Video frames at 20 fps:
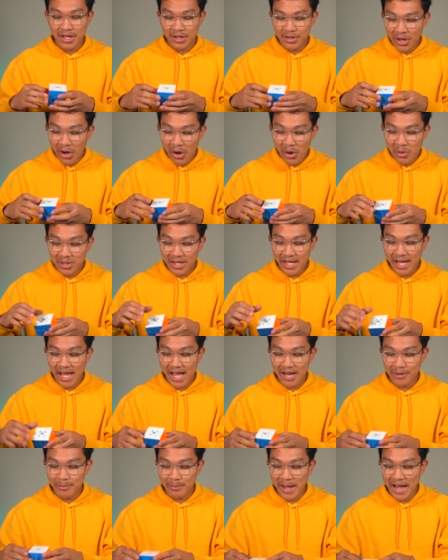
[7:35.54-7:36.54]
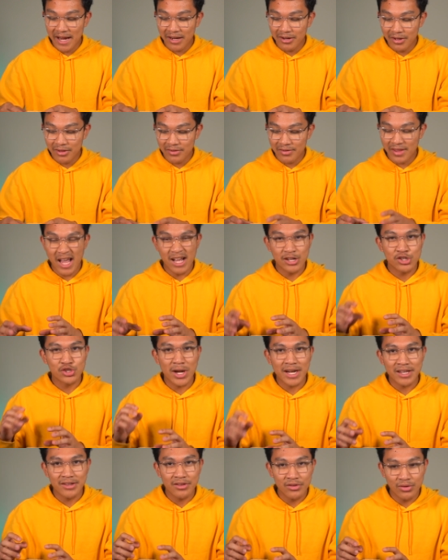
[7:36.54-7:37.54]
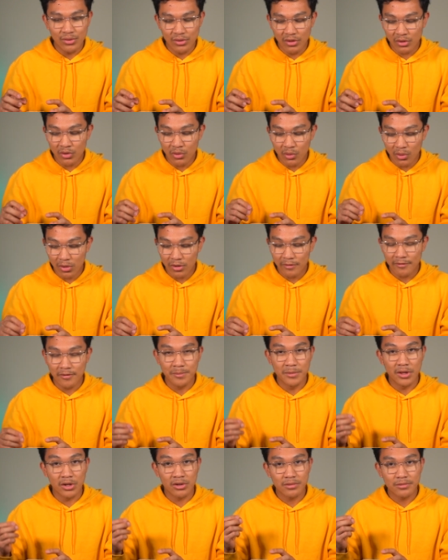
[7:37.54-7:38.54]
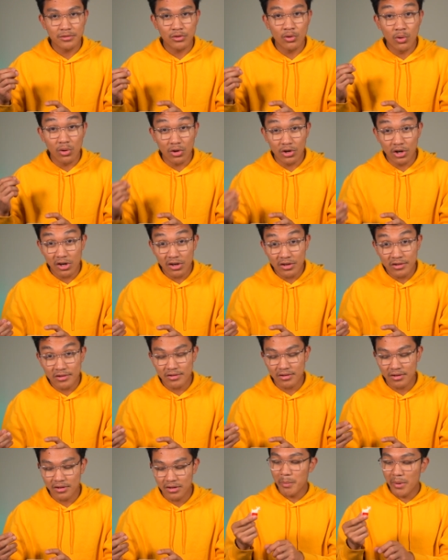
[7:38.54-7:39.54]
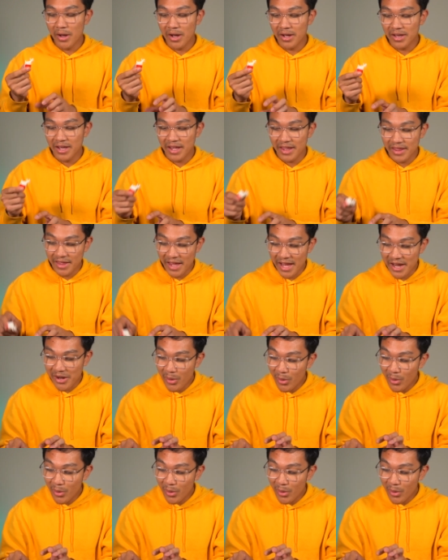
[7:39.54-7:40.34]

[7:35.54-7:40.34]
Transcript: not only had magnets that attracted to the core from the corners, but they